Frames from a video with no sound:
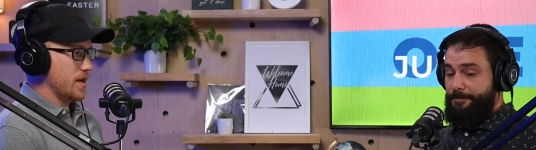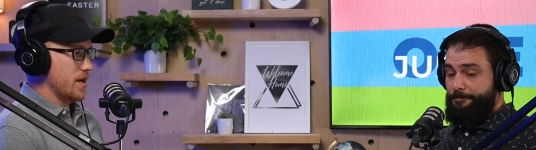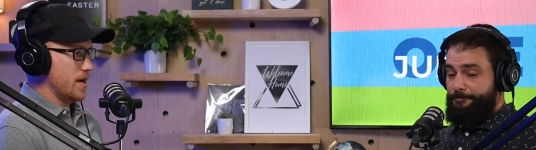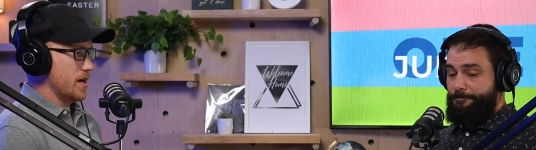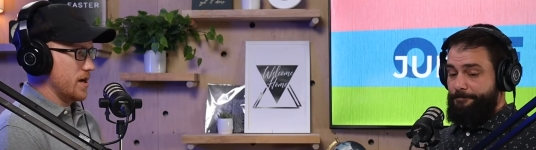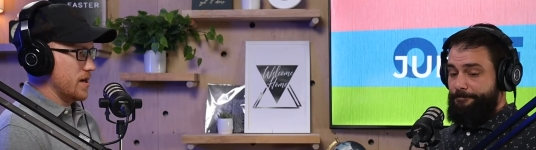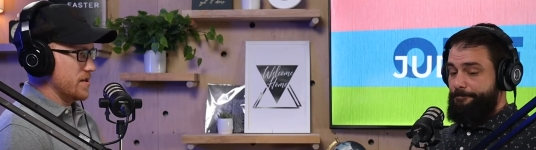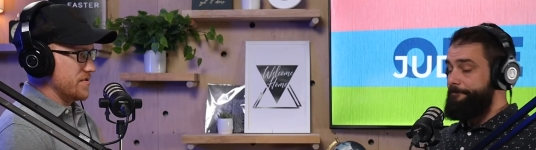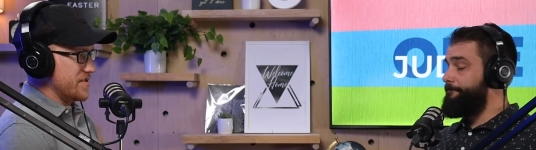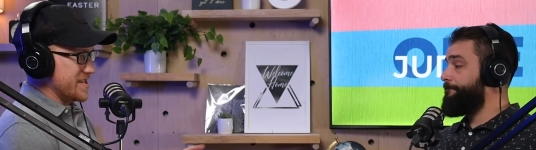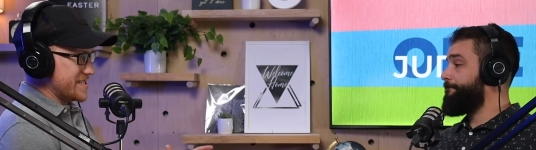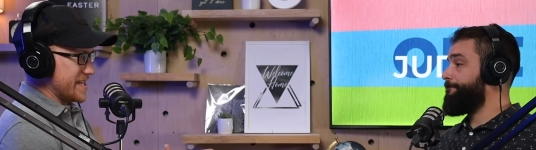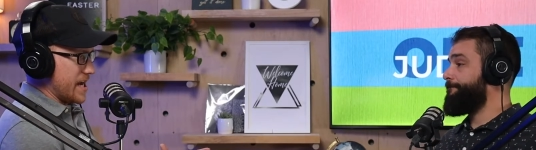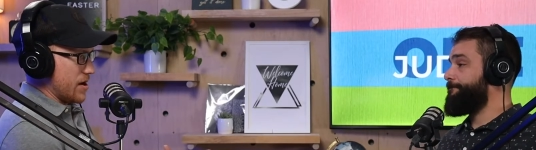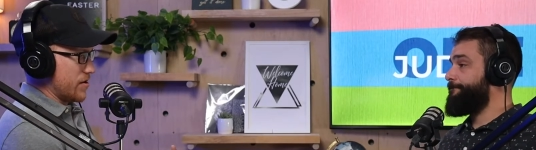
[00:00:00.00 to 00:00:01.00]
Speaker 1: uh,
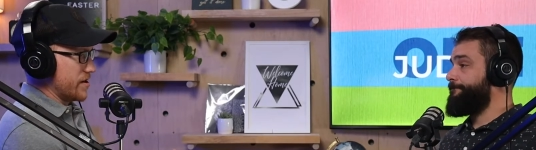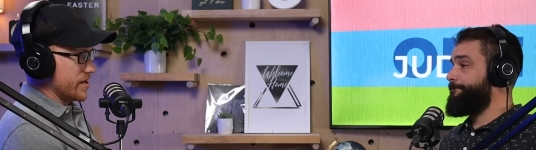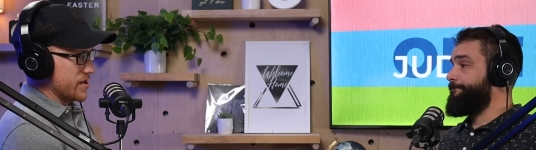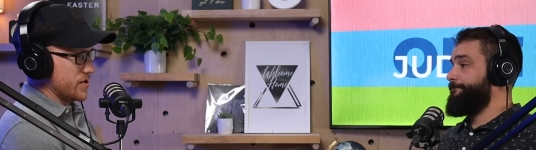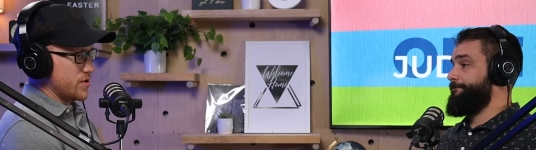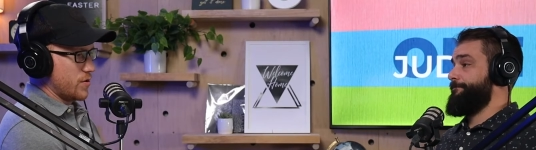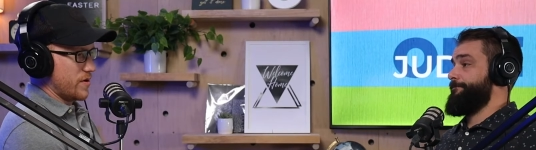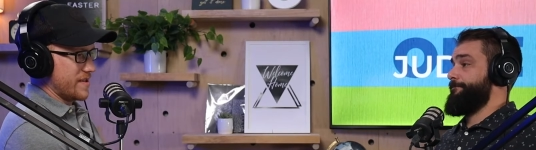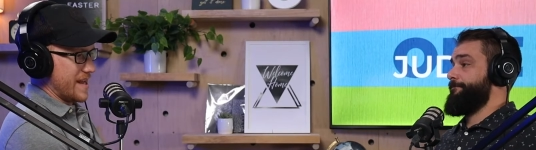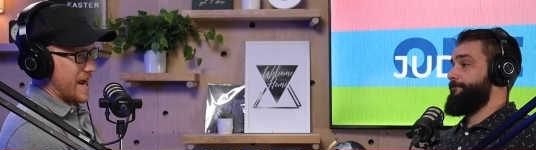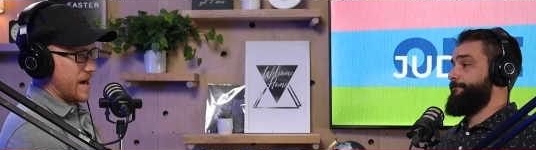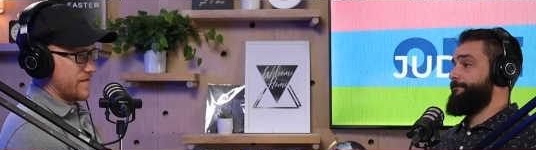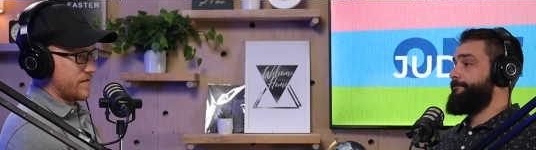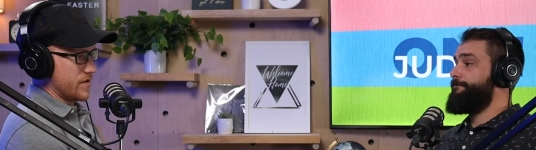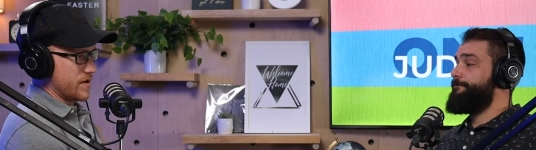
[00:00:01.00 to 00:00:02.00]
this area in North
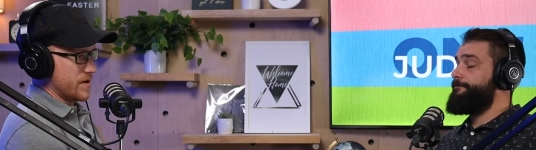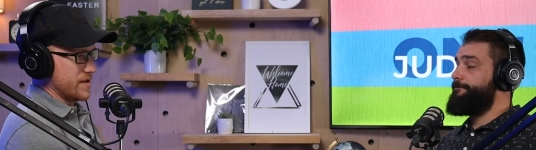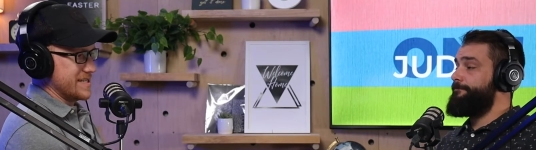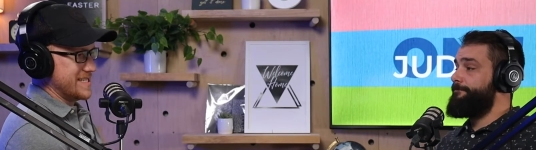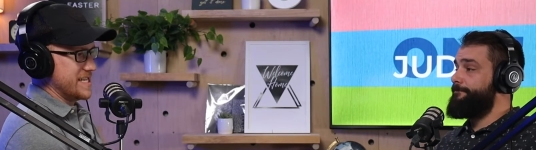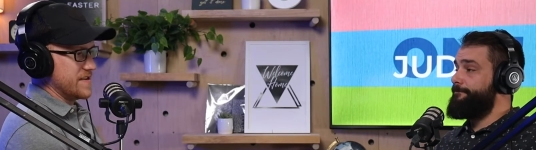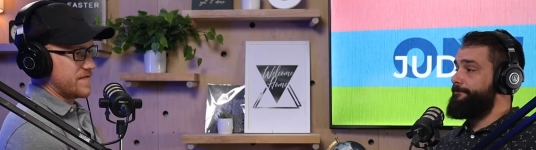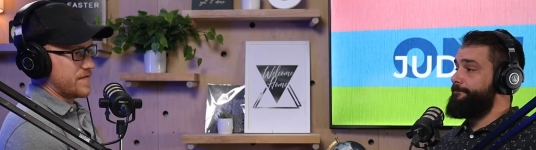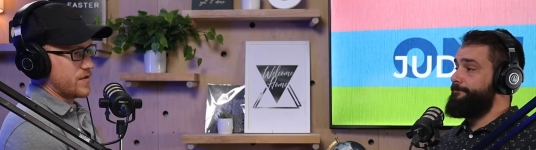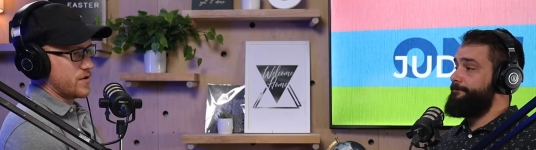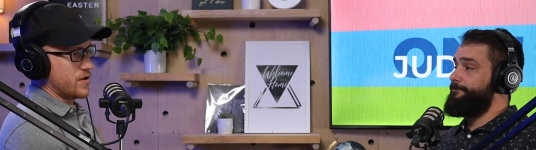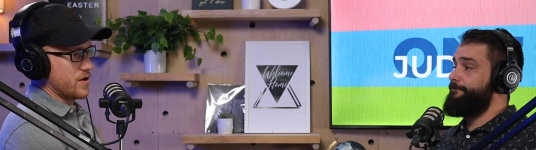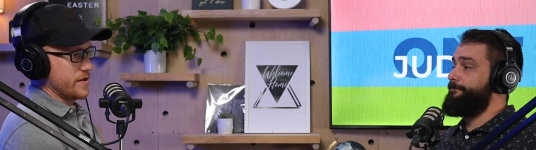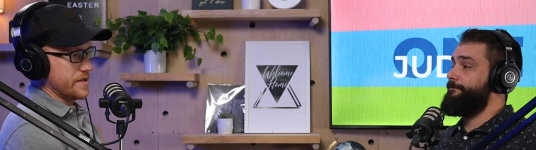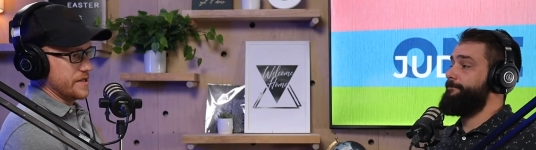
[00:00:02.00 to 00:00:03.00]
Africa
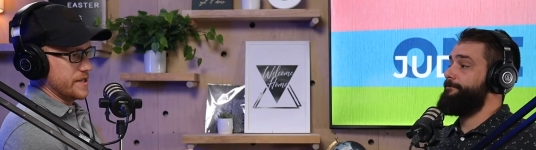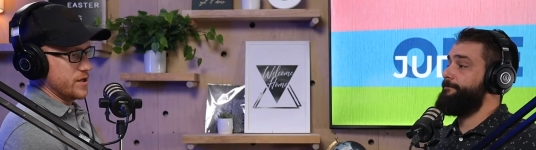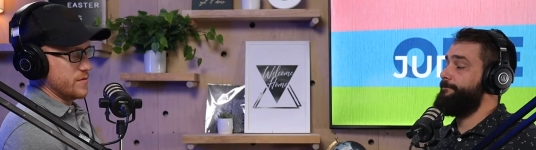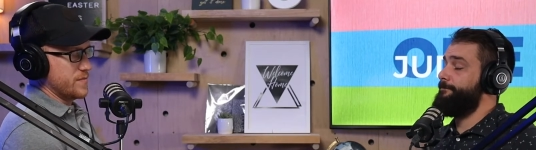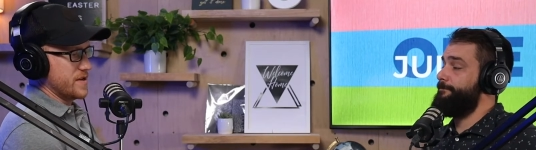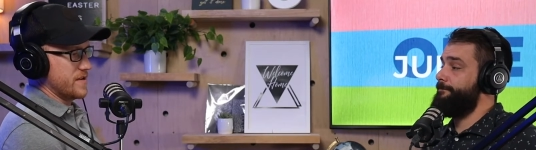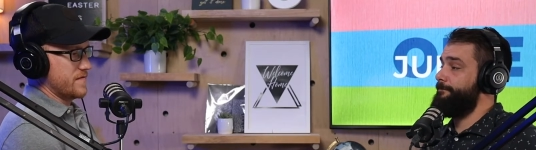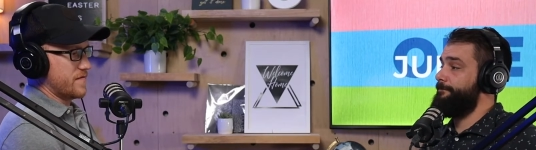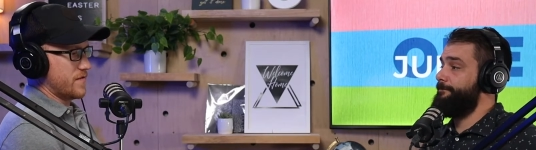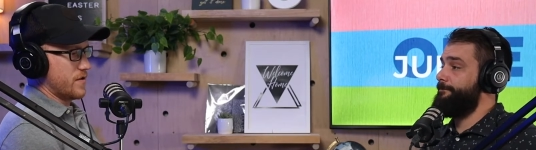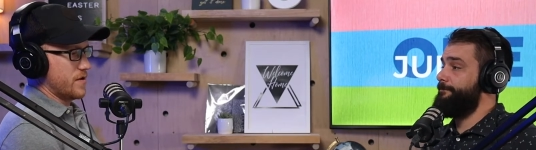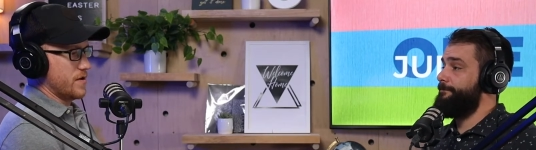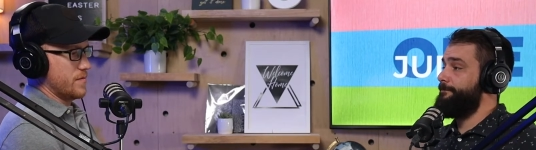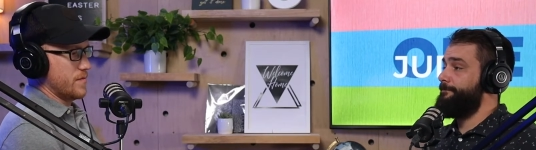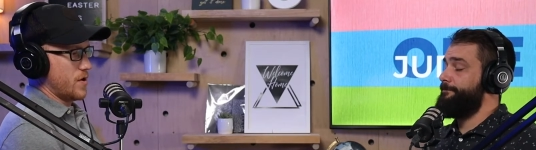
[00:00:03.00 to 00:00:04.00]
differ a little bit
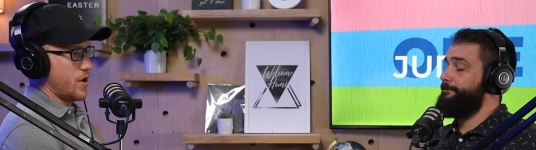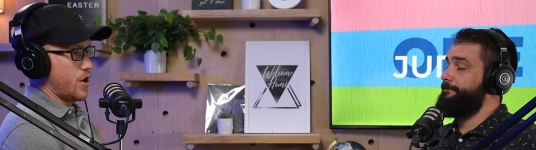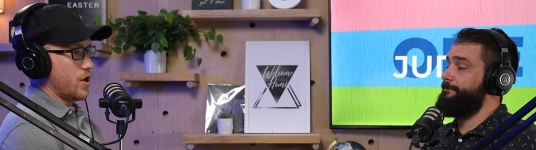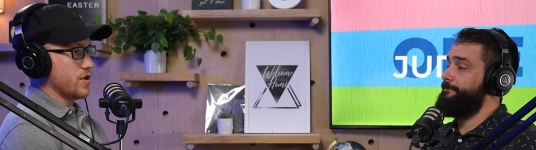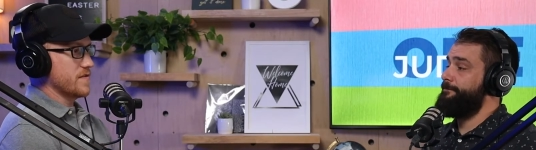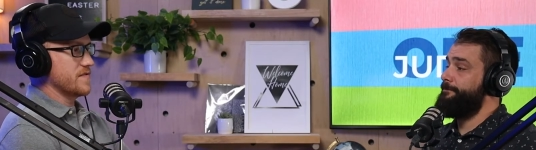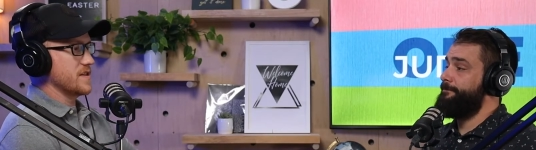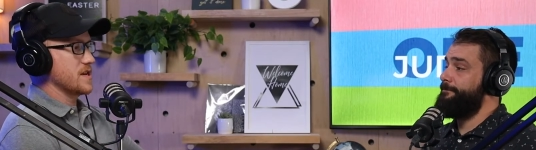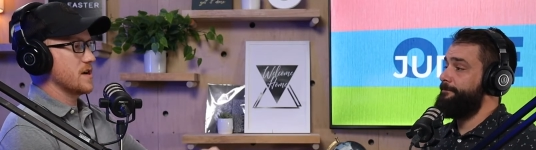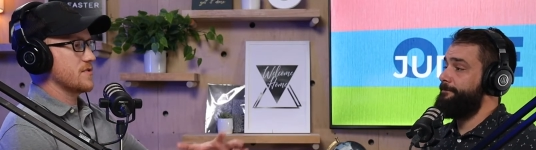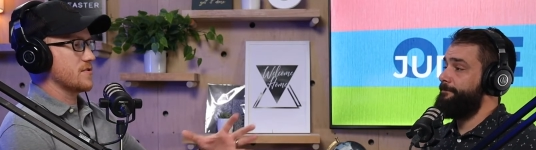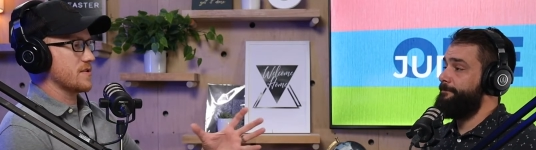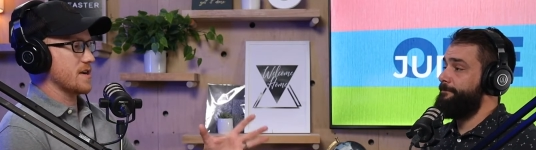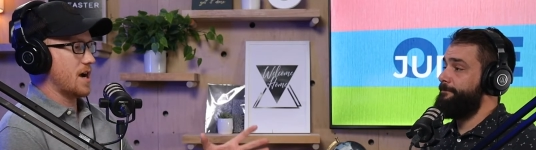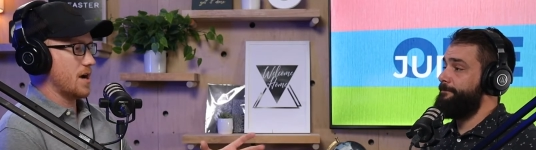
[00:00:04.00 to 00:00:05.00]
from all of the
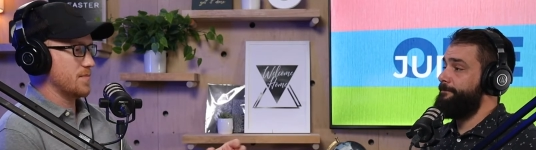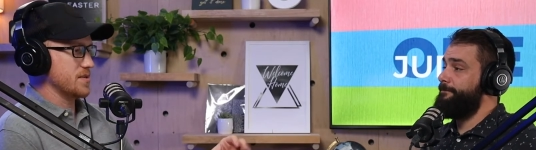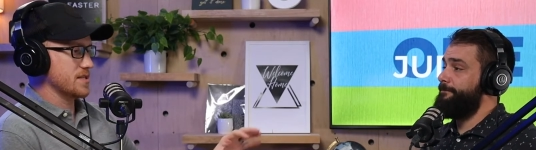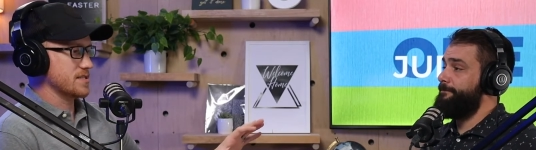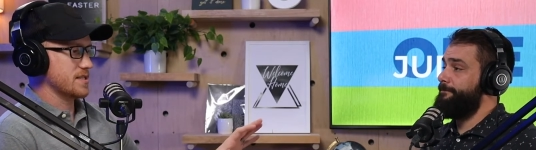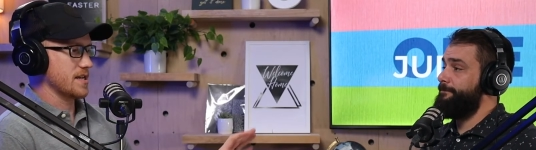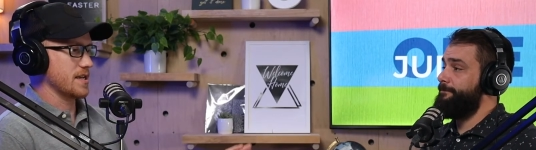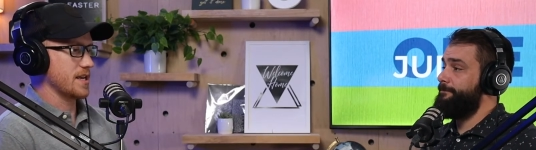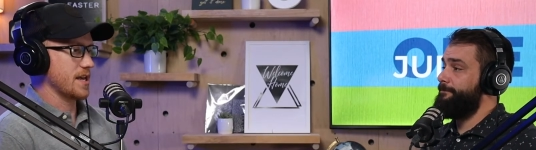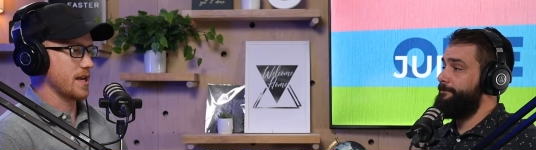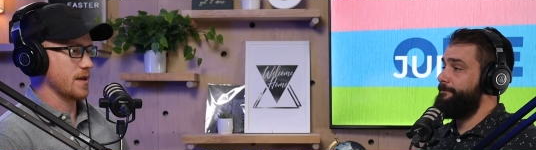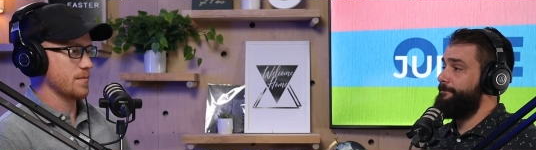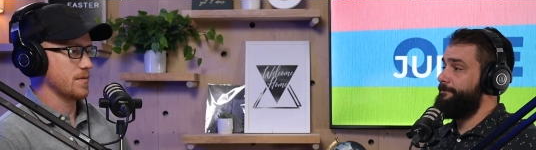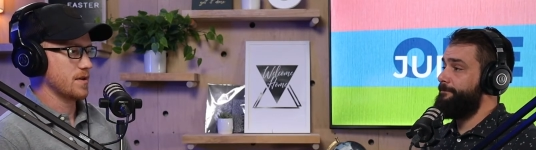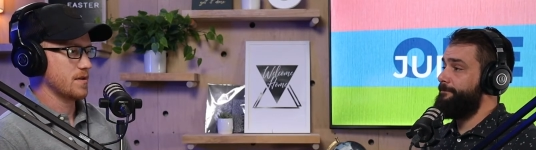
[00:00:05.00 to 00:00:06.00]
other copies that
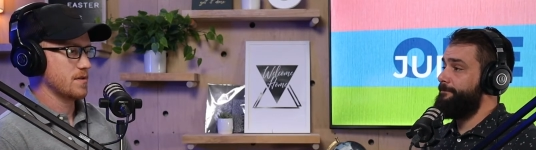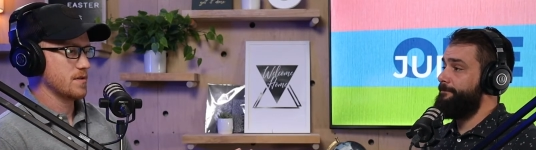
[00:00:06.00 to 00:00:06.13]
came